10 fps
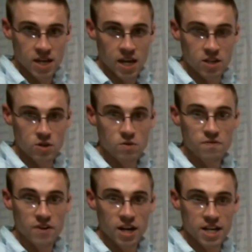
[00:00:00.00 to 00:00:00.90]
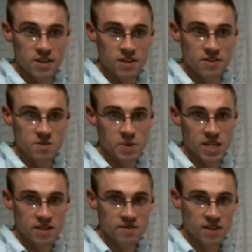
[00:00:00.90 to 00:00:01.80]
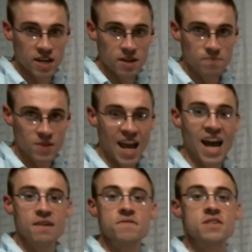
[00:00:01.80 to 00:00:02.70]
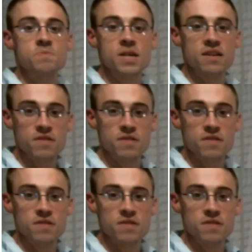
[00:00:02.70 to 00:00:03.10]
and you find that the speed is like half the speed of